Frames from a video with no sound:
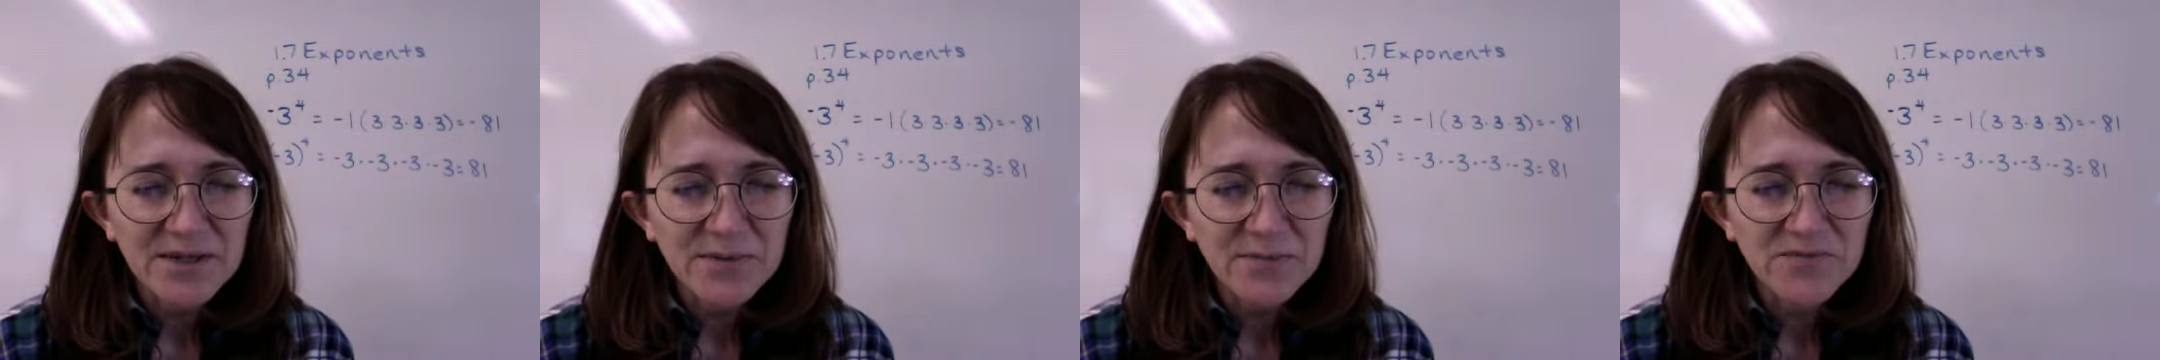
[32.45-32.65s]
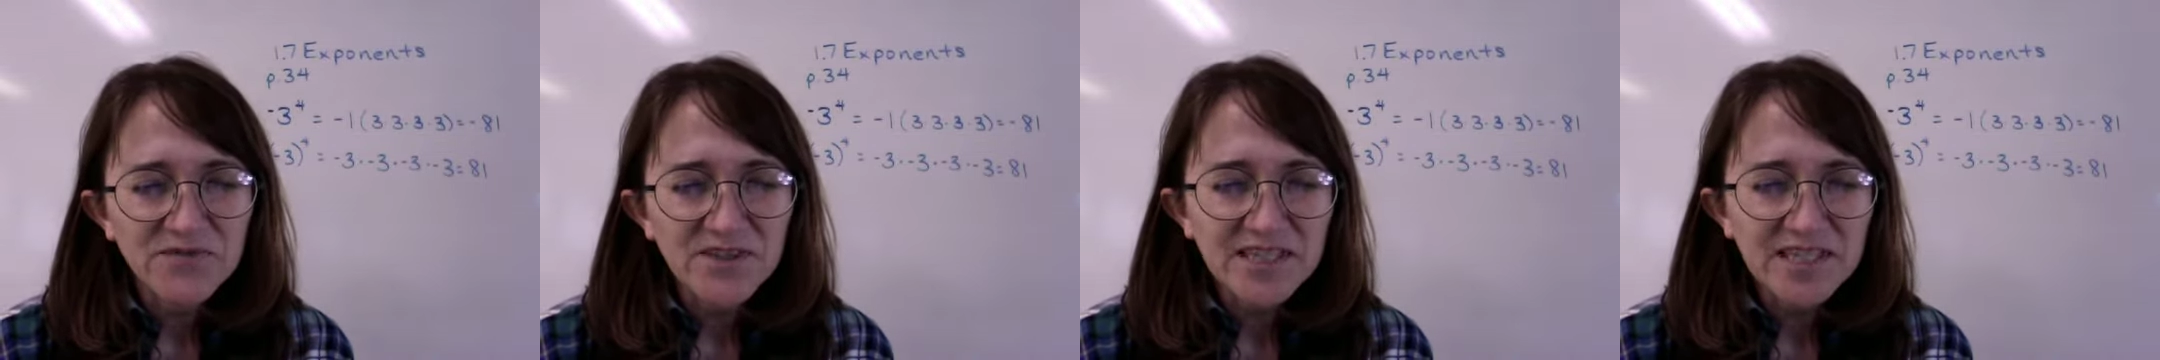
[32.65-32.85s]

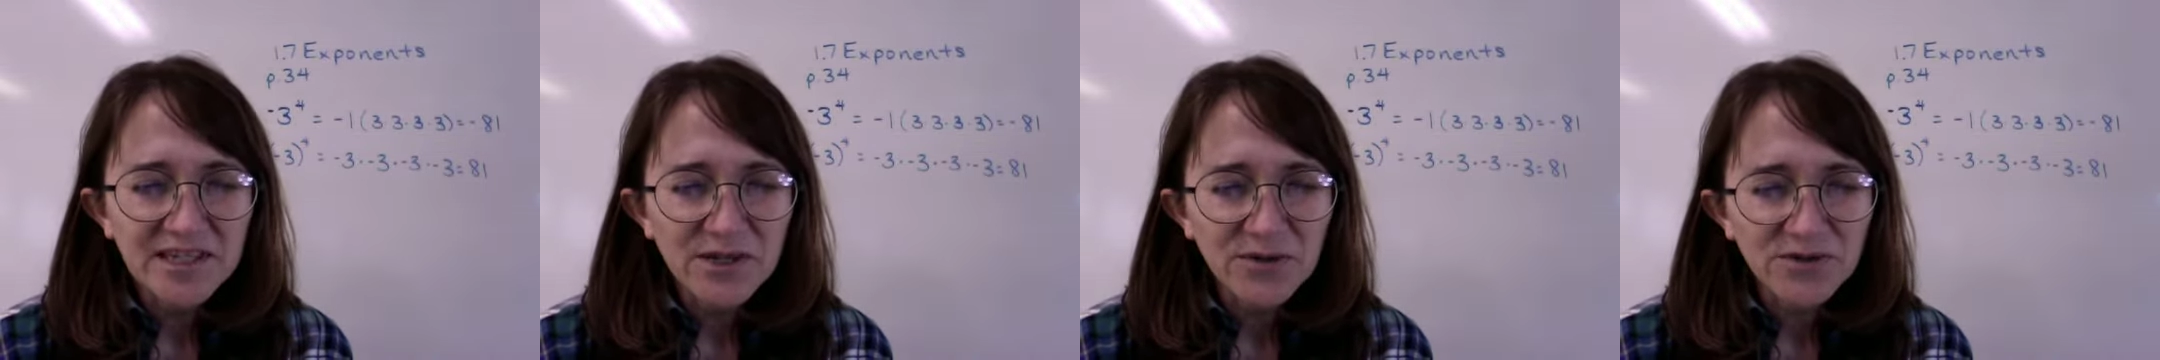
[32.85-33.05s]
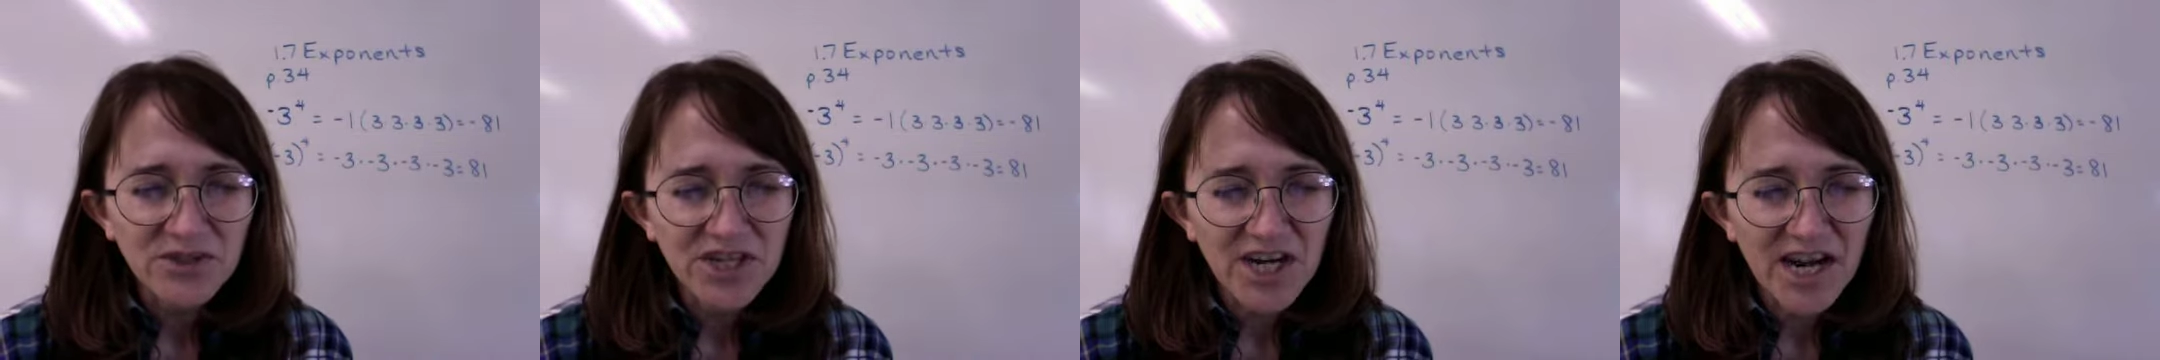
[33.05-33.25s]

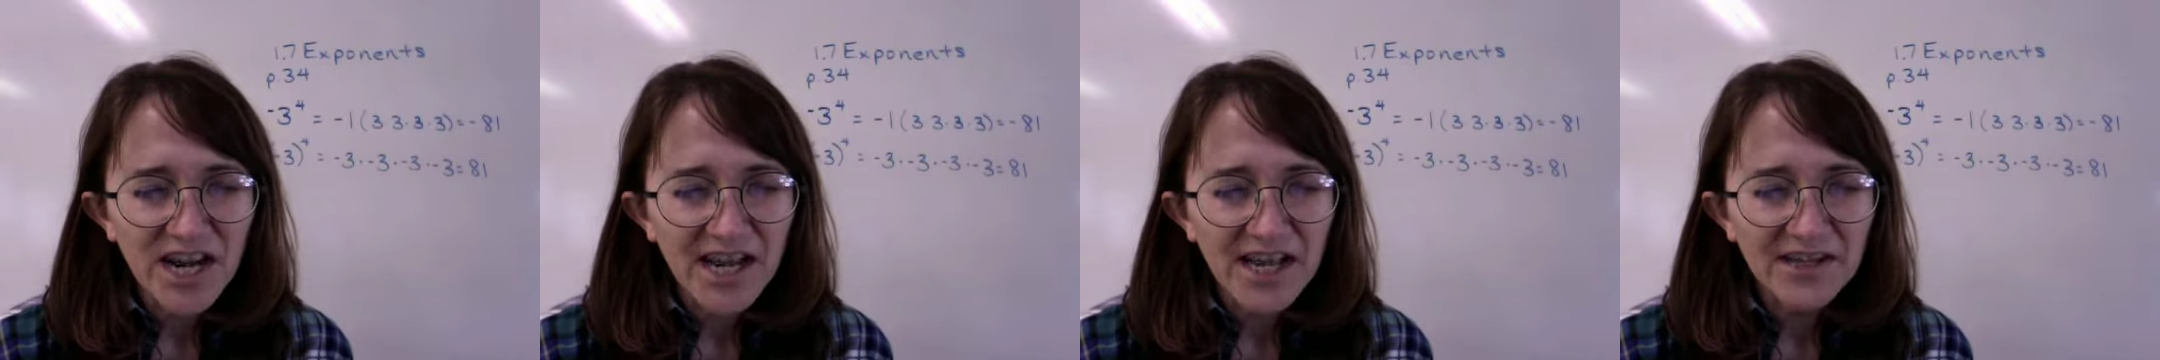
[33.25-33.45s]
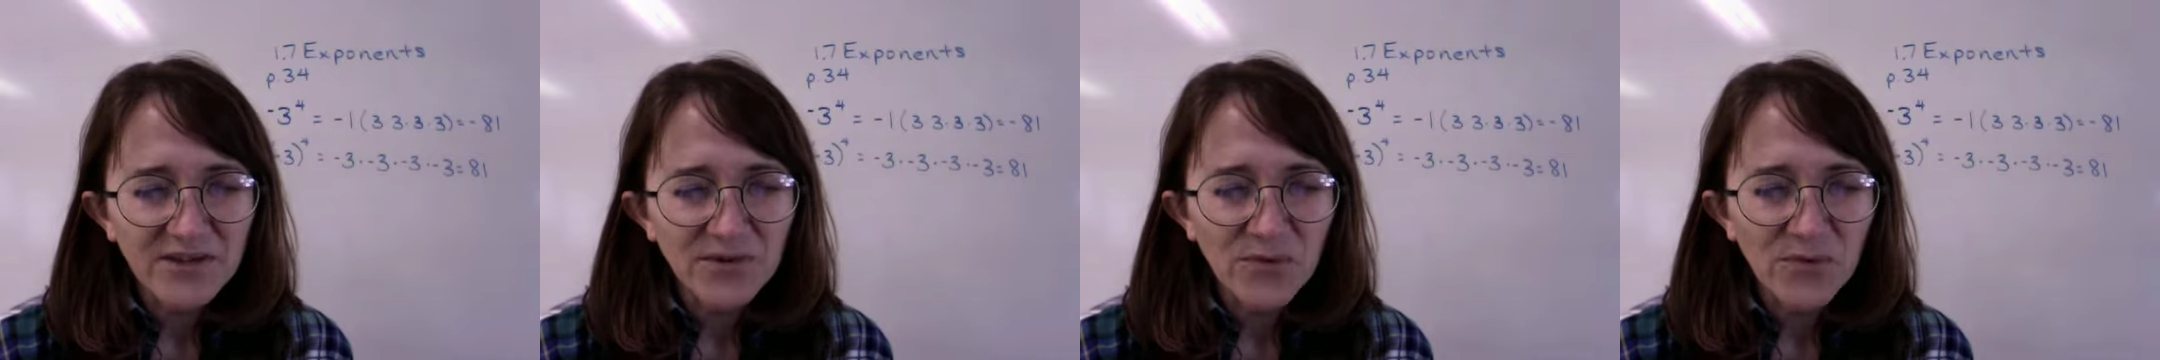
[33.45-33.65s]
video
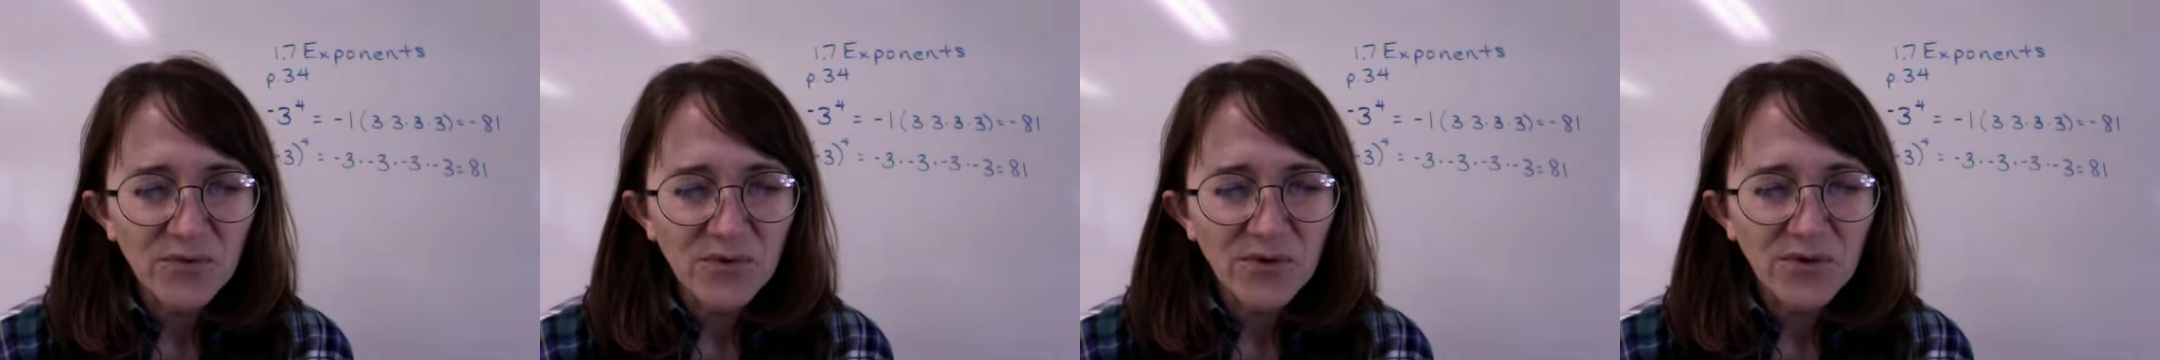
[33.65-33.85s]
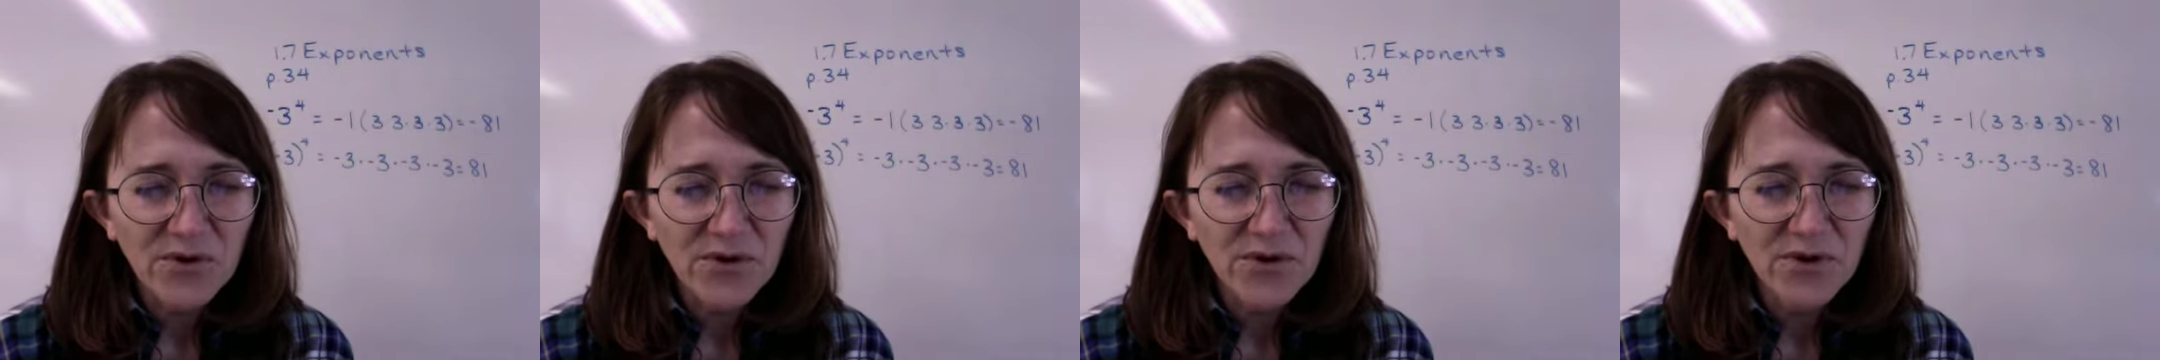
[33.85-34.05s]
chat
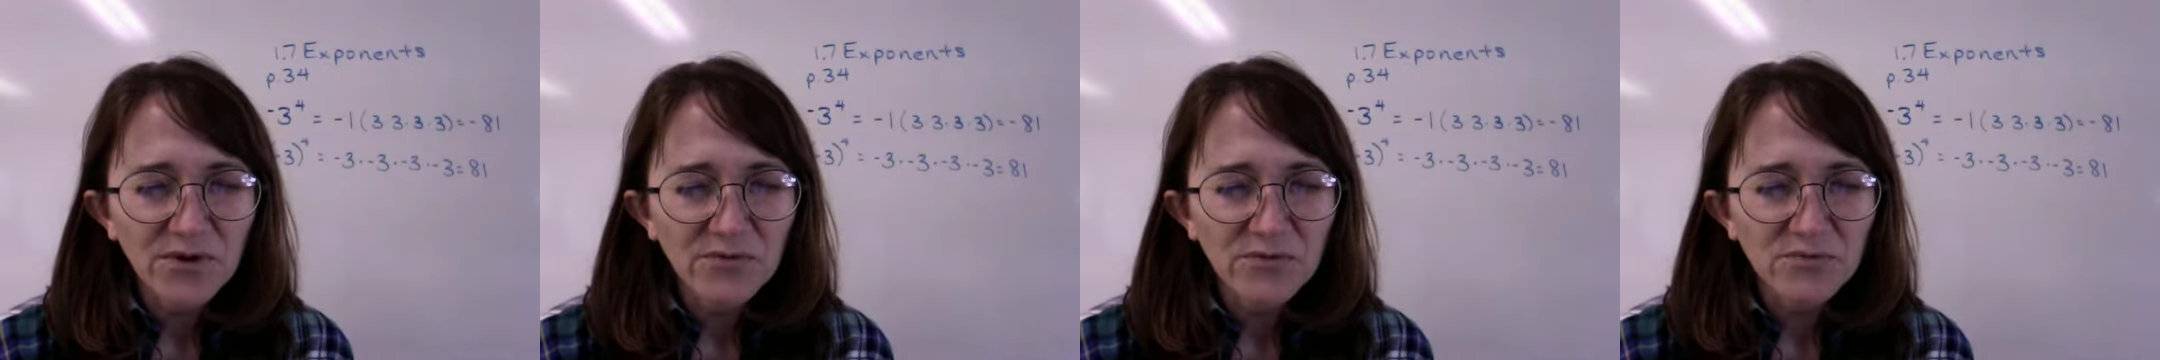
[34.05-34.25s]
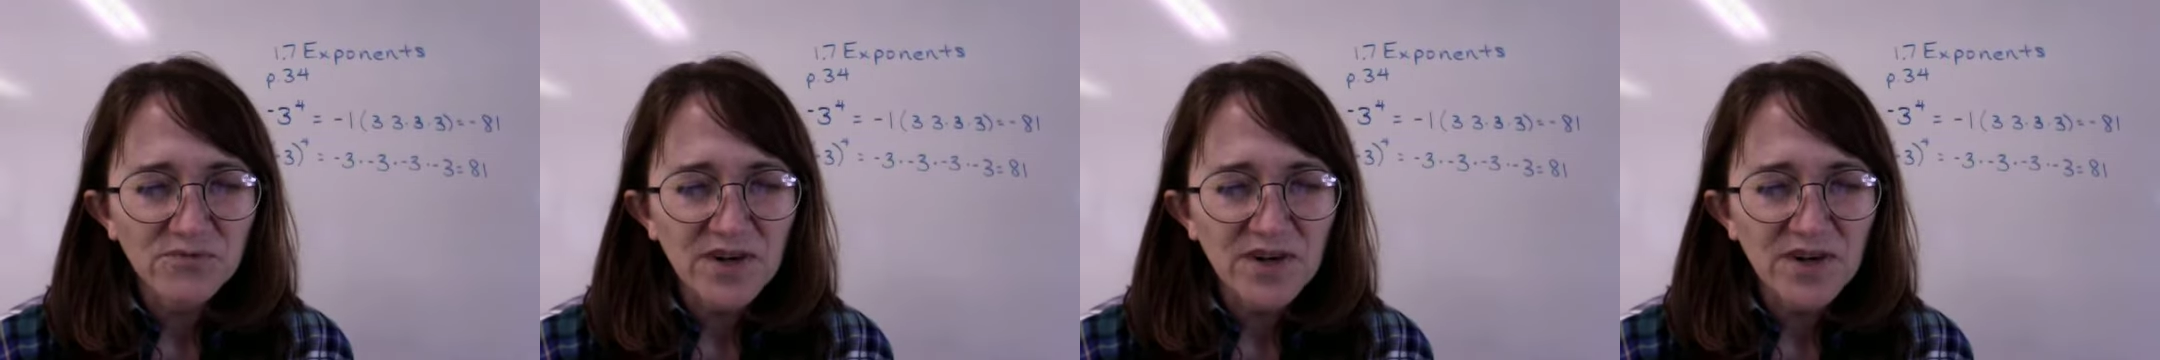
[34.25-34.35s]
or